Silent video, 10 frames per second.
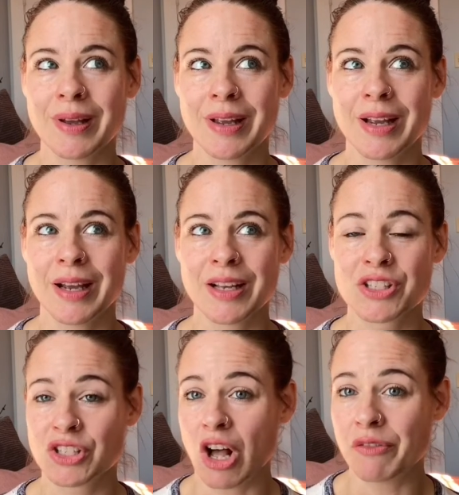
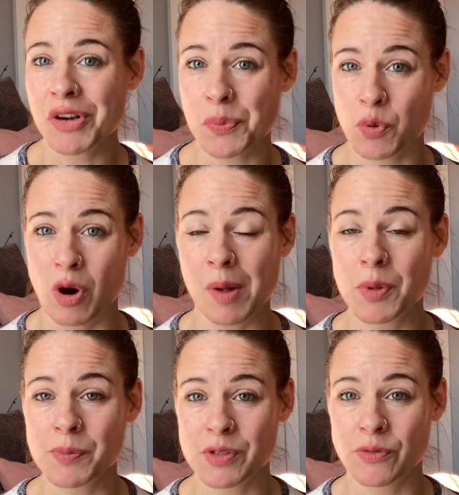solve your
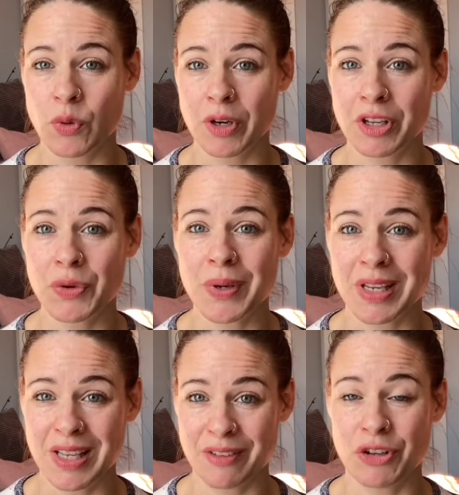problems for you and
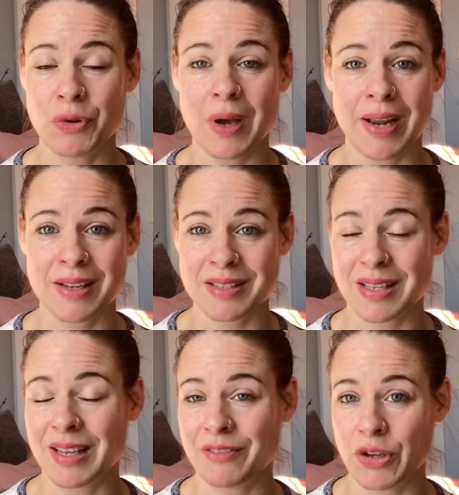give you guidance and
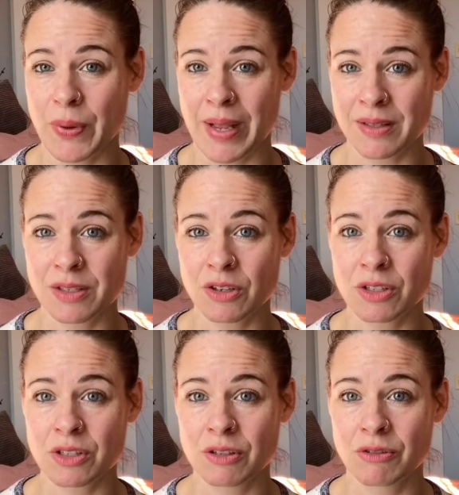give you answers.
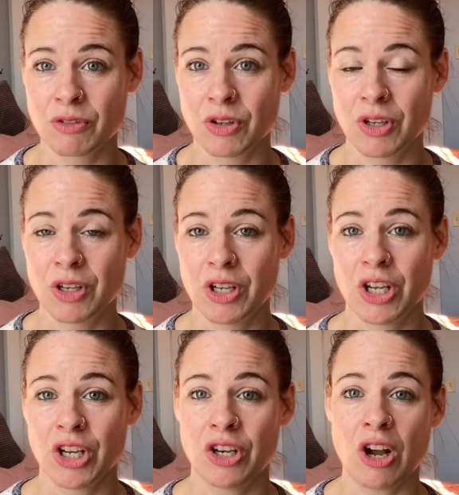
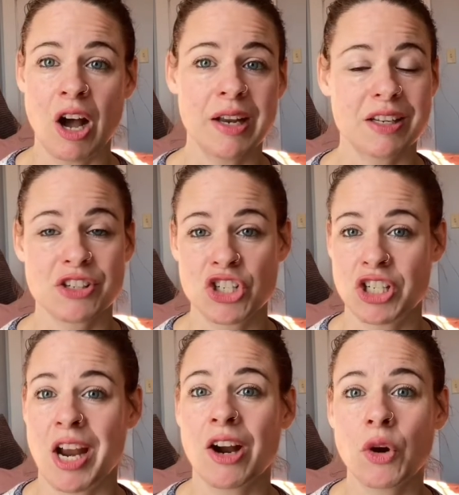Not
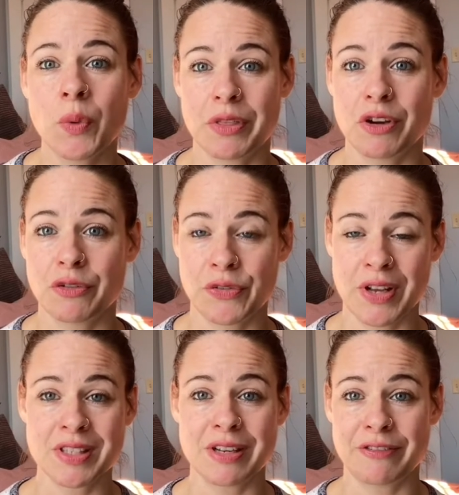share with your friends
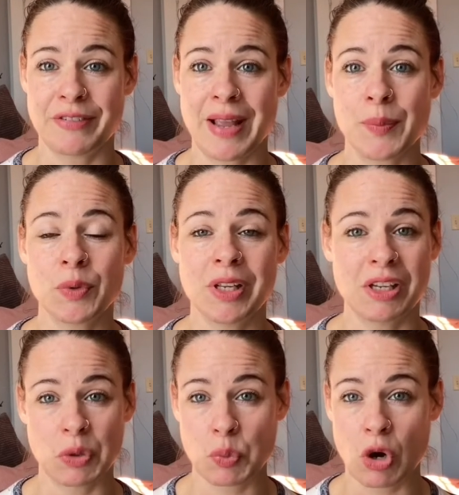and family your
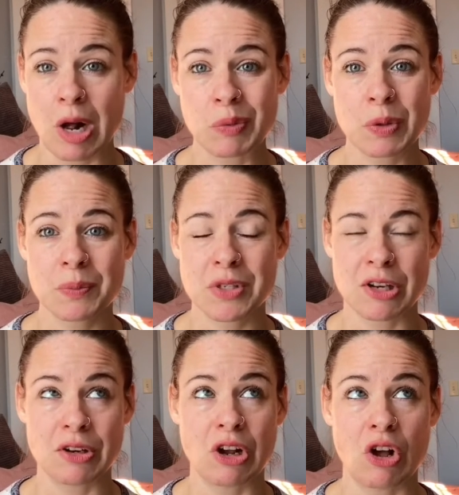problems and
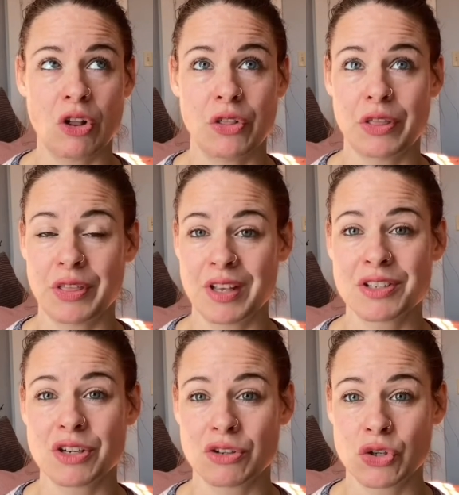all the things you're
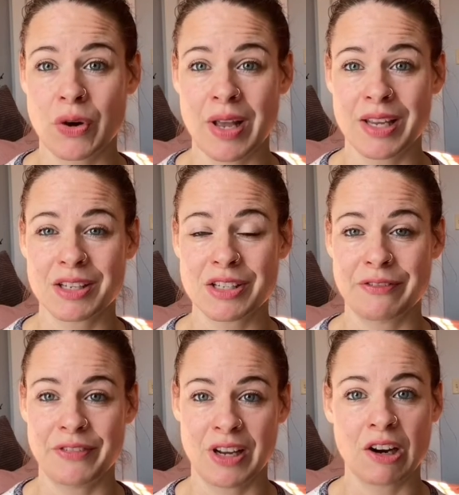trying to
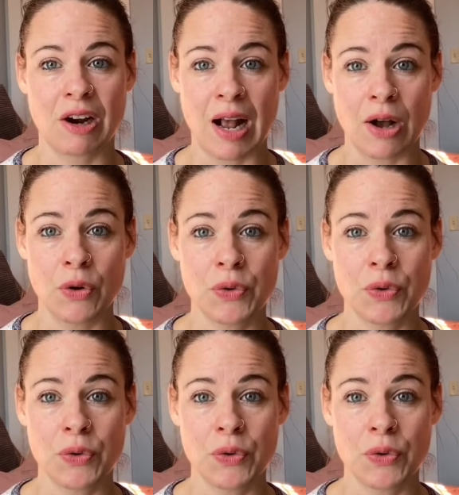figure out.